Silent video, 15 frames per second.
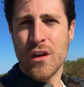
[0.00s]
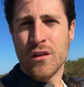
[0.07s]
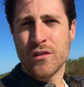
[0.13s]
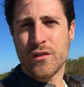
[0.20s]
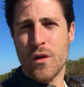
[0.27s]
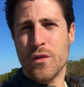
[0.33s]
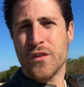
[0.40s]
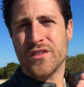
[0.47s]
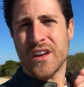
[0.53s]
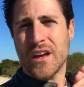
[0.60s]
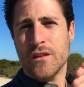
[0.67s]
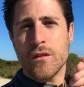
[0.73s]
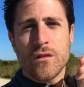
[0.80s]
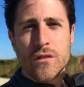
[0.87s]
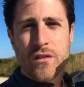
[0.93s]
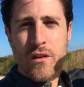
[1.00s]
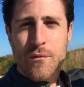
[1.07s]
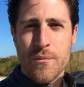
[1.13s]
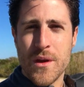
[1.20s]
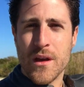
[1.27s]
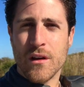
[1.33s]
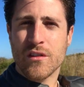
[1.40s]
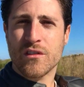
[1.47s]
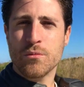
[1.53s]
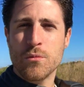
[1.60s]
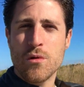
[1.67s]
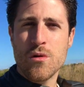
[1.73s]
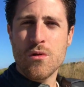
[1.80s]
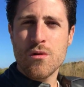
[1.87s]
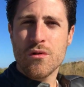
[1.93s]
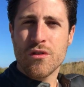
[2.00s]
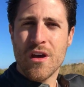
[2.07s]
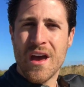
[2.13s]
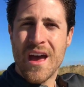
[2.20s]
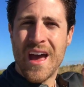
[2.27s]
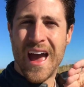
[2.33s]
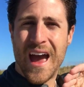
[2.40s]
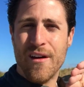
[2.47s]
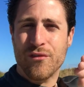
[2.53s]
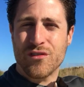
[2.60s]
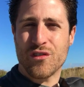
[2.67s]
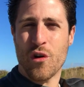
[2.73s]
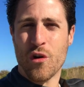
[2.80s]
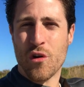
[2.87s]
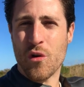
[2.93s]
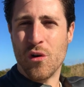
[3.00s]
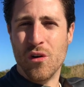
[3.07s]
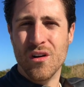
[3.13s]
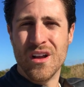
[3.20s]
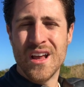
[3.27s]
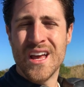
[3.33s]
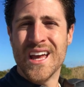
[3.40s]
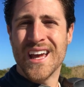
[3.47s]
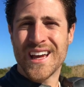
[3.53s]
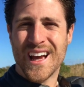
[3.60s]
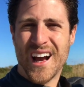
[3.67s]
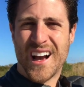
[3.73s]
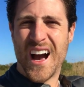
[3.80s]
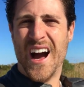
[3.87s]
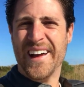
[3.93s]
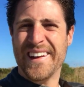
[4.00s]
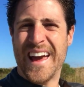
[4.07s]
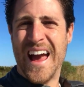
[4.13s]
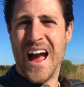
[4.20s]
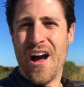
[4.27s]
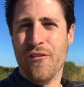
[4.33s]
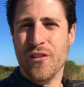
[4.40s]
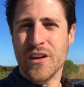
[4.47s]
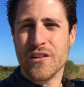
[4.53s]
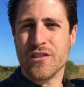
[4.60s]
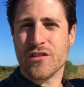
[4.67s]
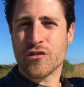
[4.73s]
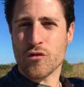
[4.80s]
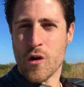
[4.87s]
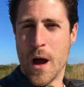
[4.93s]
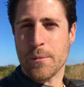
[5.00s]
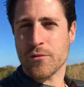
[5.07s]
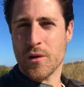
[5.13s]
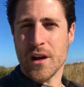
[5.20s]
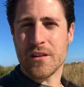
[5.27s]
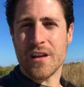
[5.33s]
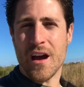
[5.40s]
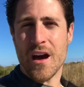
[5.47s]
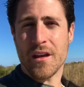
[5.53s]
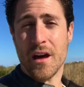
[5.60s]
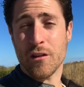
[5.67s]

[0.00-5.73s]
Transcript: So the sand dunes, instead of being a smooth half circle, got cut in half and it just drops right down.